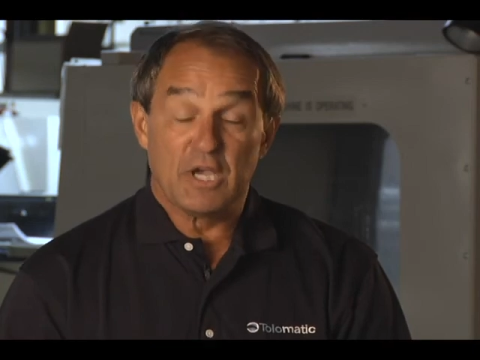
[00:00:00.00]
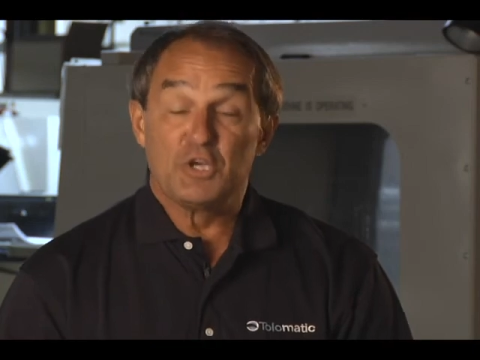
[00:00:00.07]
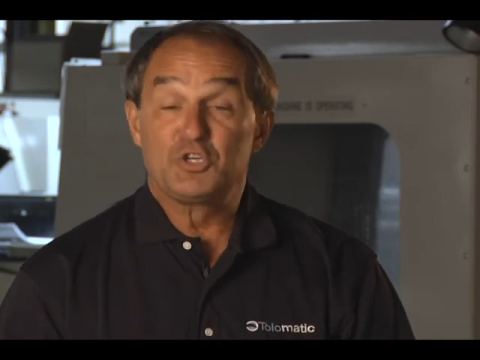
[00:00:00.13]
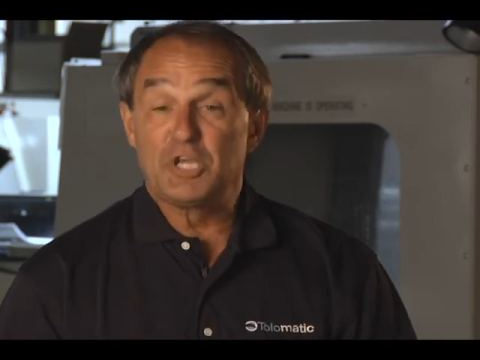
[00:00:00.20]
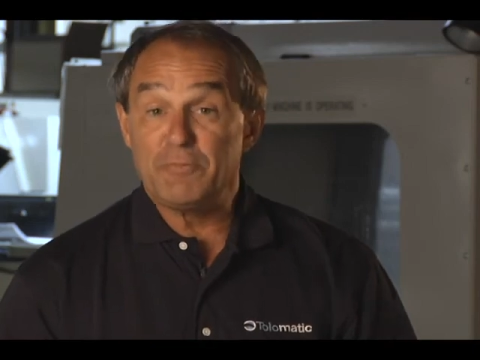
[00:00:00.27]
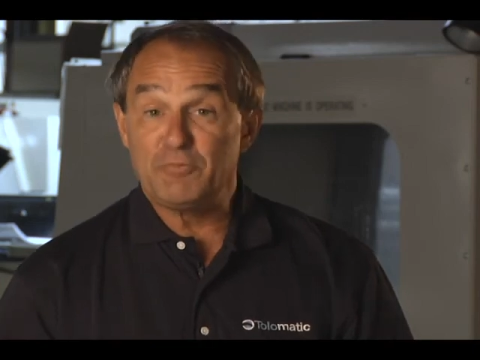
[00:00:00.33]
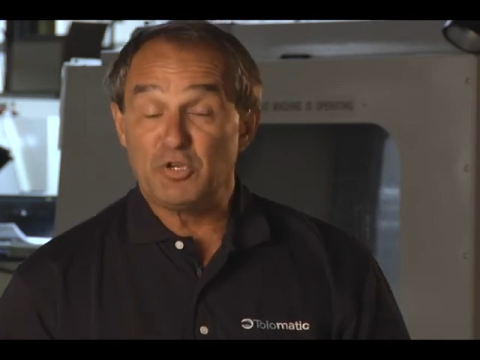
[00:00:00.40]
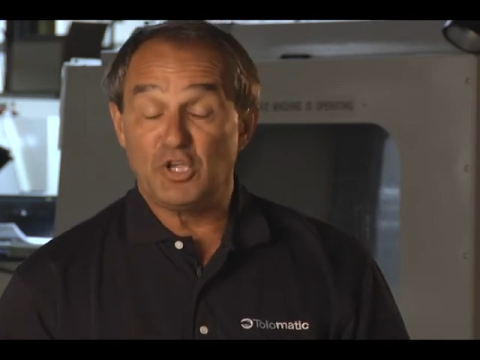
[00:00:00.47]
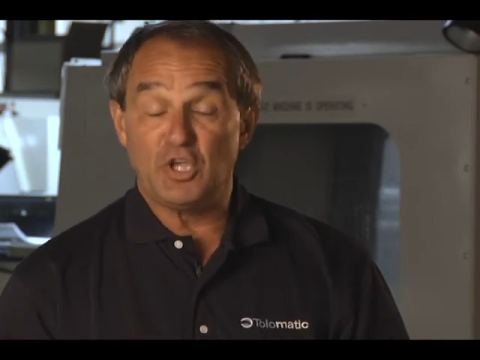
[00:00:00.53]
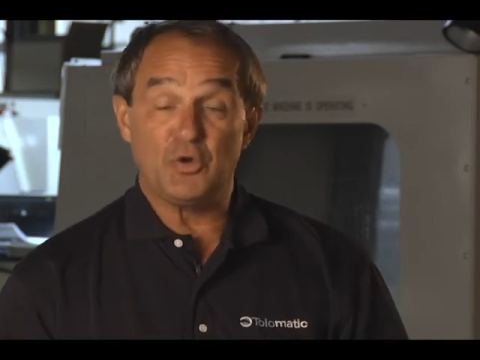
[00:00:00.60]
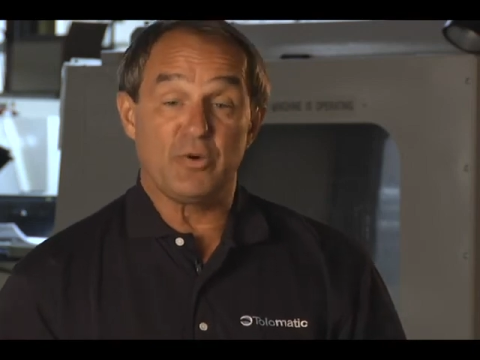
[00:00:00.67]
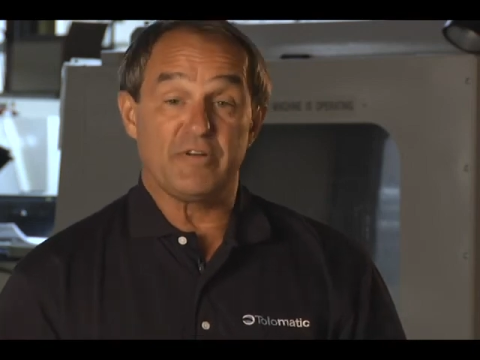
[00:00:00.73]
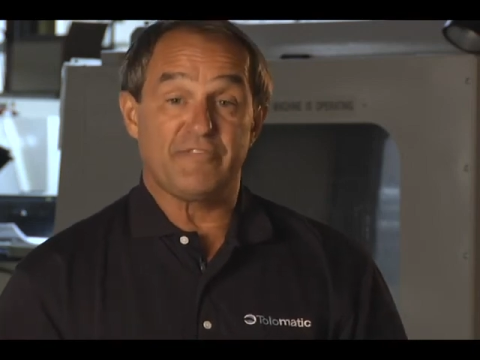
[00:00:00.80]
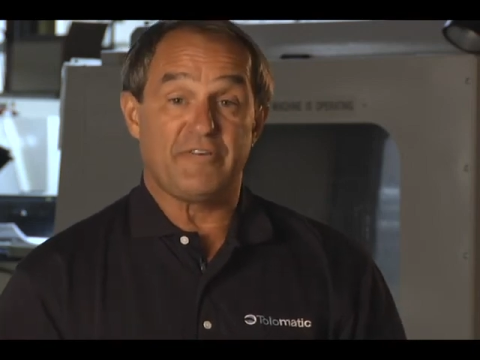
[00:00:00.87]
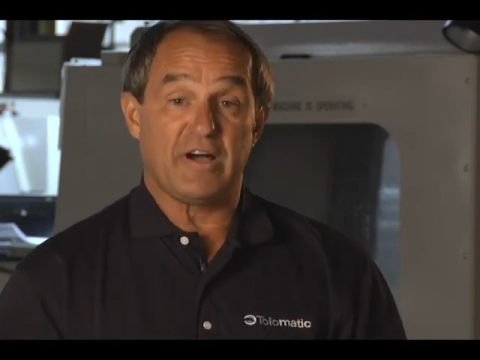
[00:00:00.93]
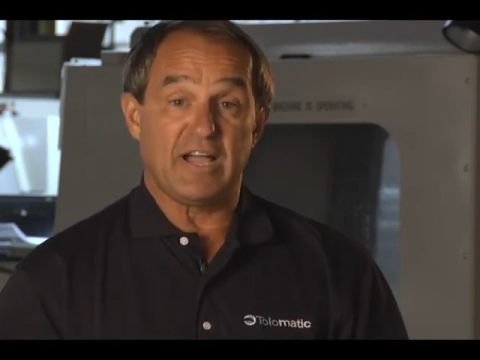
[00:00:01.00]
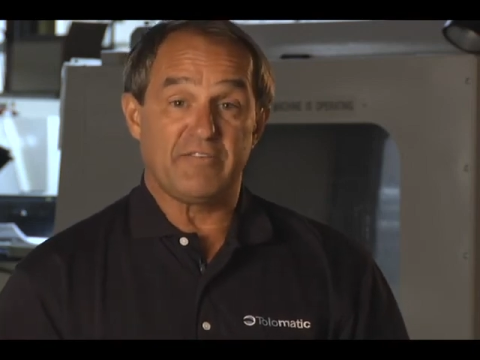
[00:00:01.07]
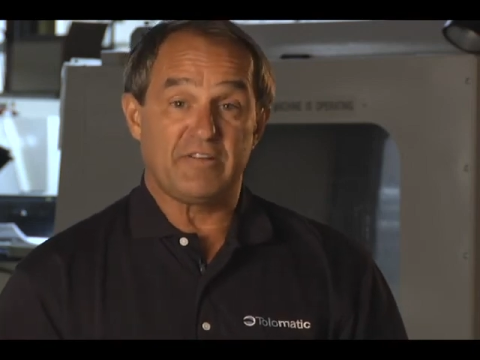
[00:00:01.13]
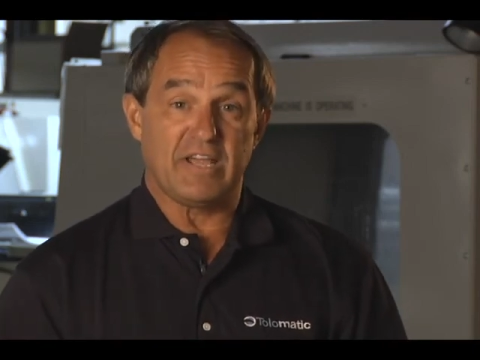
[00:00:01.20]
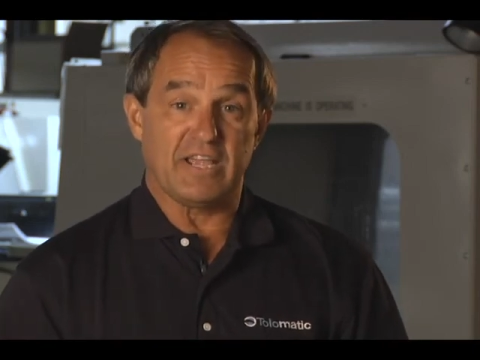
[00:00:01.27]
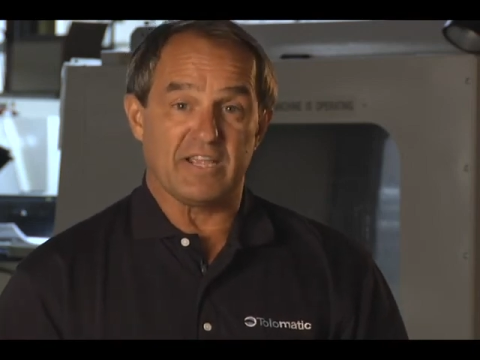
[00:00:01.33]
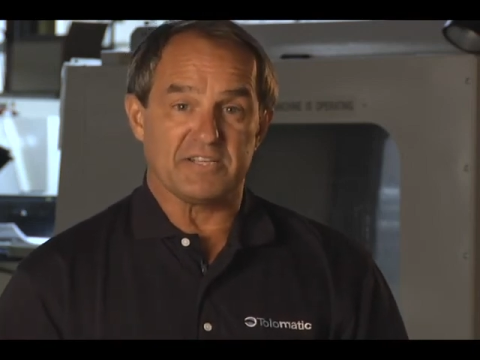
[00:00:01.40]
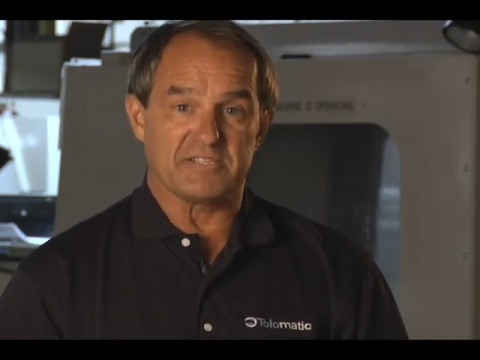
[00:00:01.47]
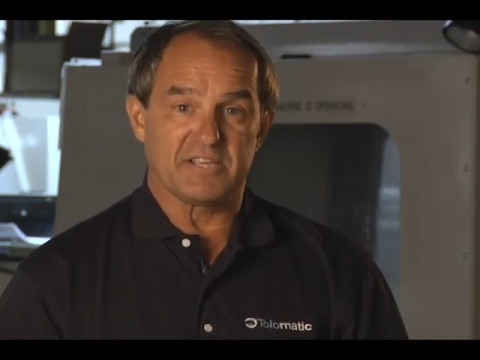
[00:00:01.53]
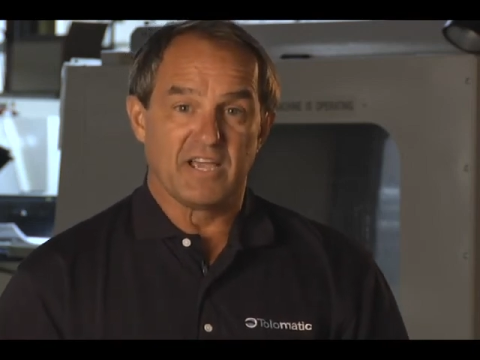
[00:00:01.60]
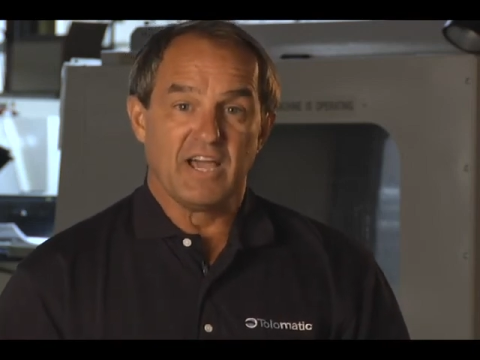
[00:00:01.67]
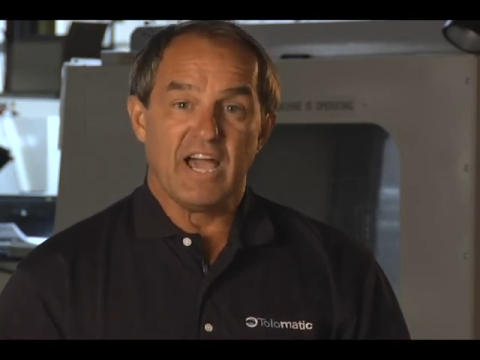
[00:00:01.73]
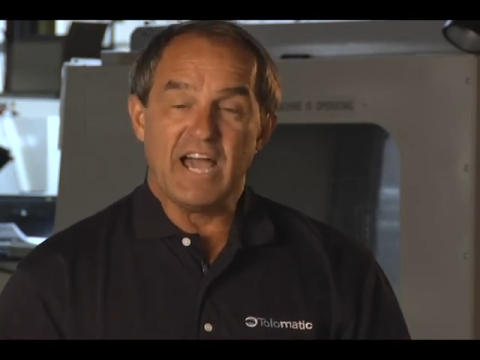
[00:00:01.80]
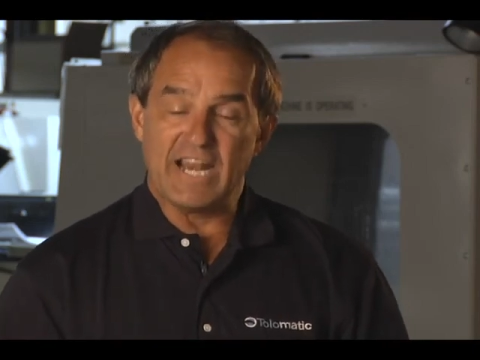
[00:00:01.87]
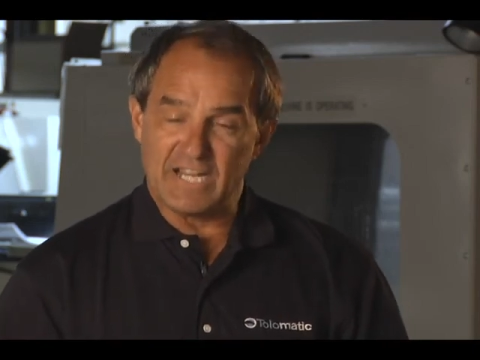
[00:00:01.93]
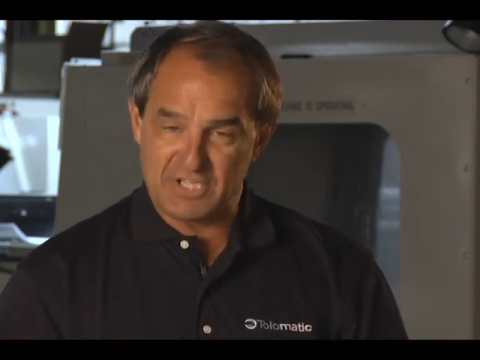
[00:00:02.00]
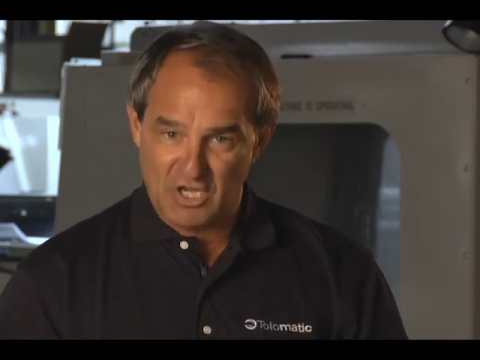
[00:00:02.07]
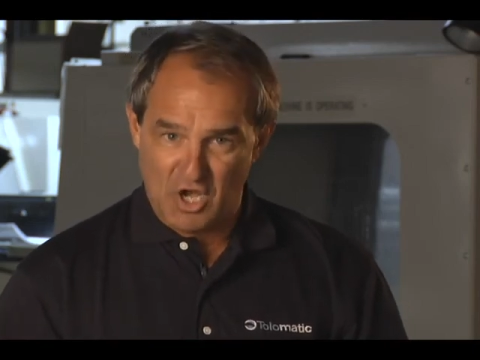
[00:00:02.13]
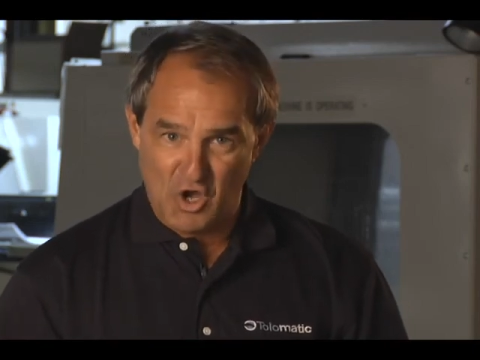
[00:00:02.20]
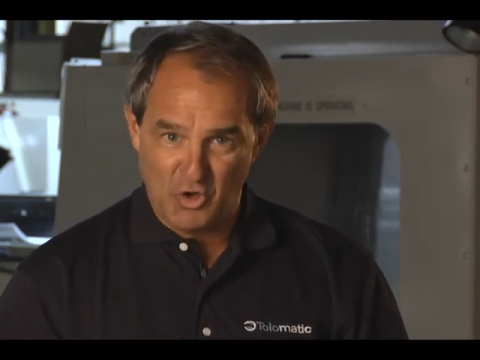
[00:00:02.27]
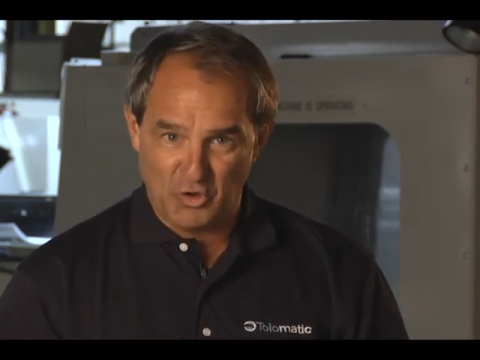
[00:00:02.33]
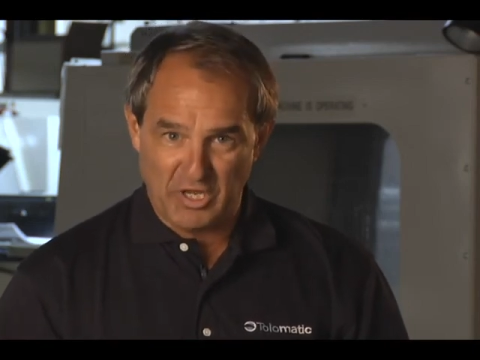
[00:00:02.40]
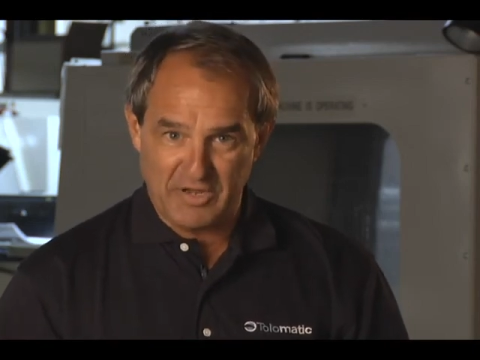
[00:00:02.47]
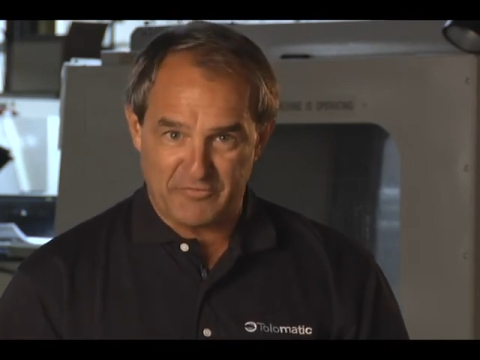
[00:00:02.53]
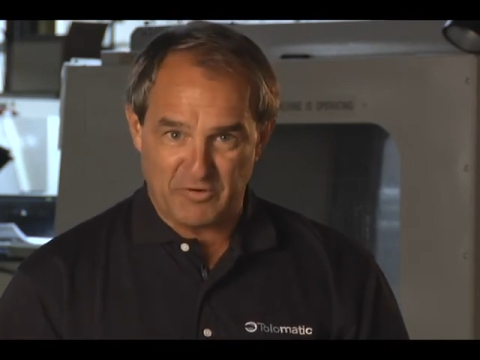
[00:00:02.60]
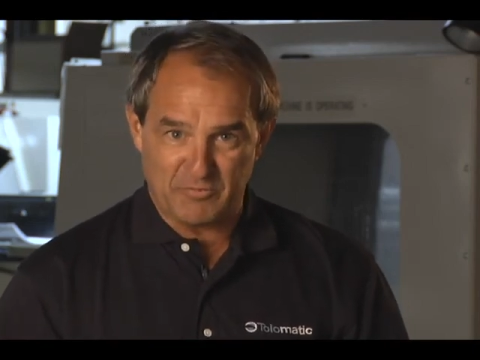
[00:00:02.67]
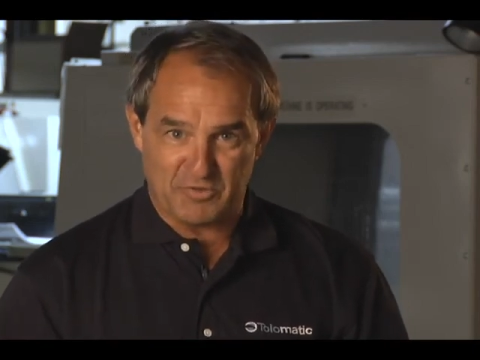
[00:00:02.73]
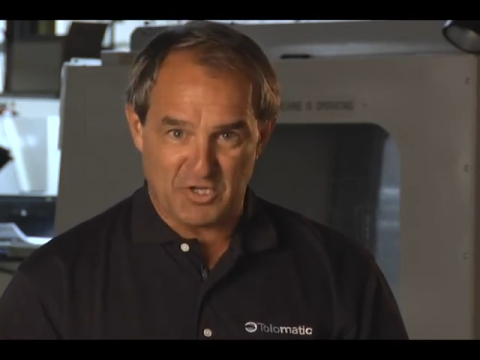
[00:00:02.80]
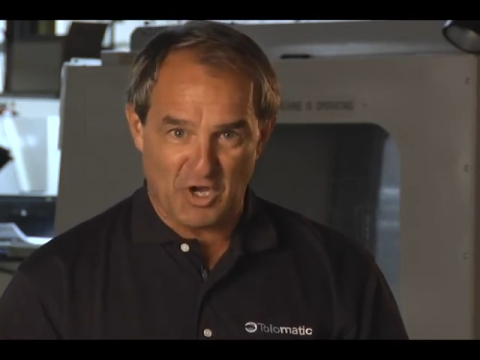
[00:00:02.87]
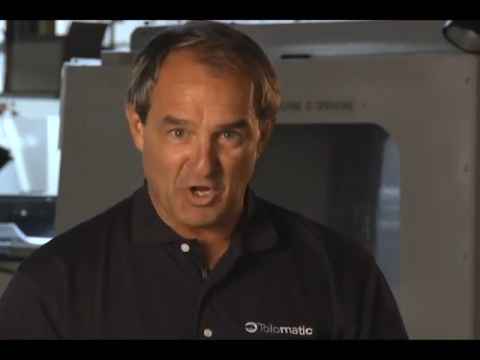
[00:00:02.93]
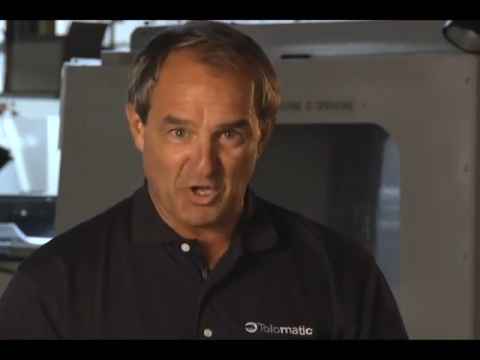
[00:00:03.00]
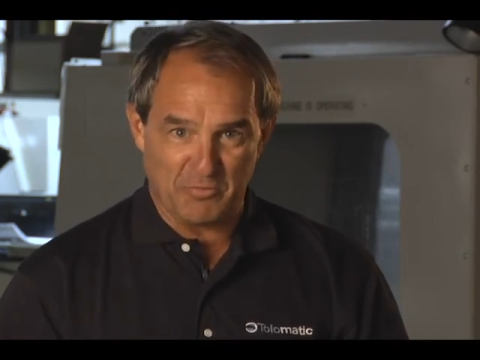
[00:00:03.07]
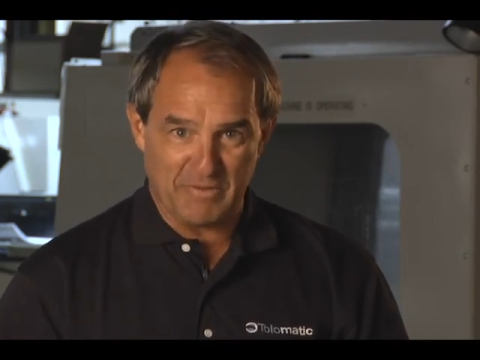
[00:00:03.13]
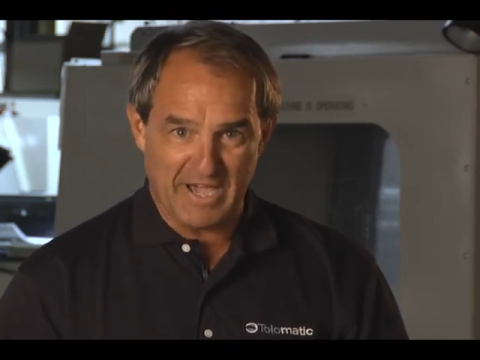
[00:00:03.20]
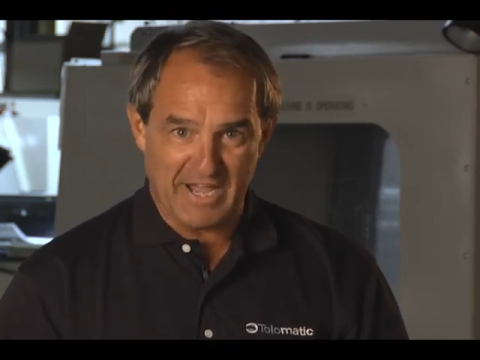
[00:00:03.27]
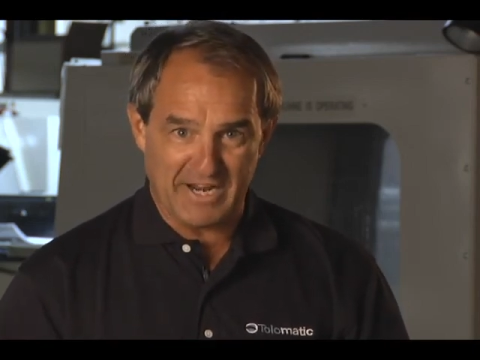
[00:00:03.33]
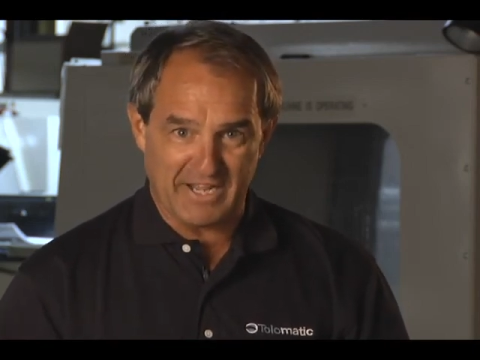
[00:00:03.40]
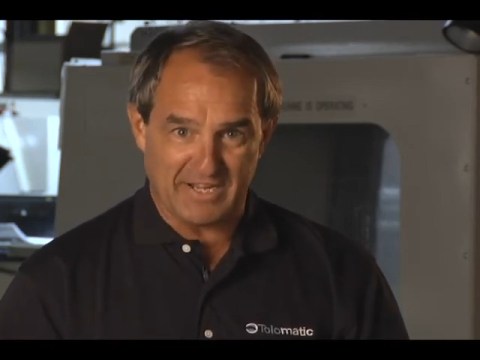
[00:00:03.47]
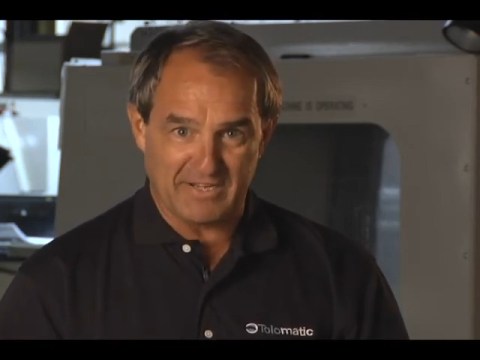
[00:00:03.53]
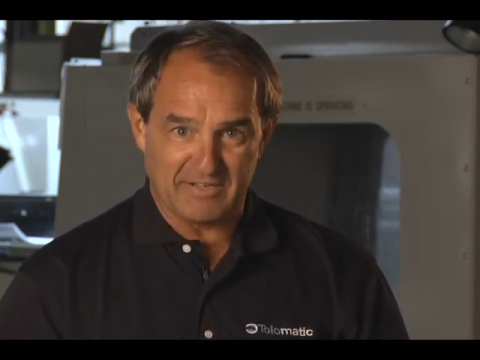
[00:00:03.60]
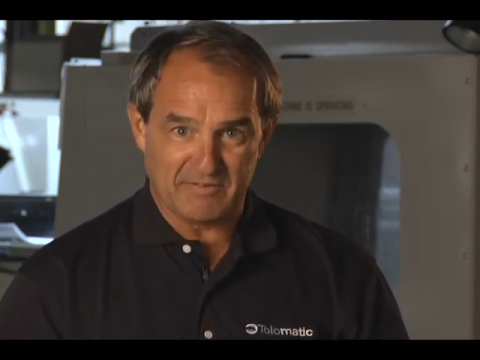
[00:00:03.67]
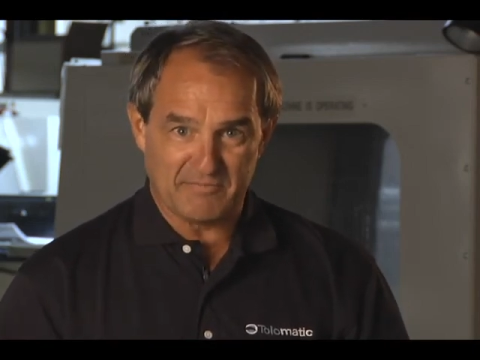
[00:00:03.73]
Shipped to you in 5 days, and it's only from Tolomatic.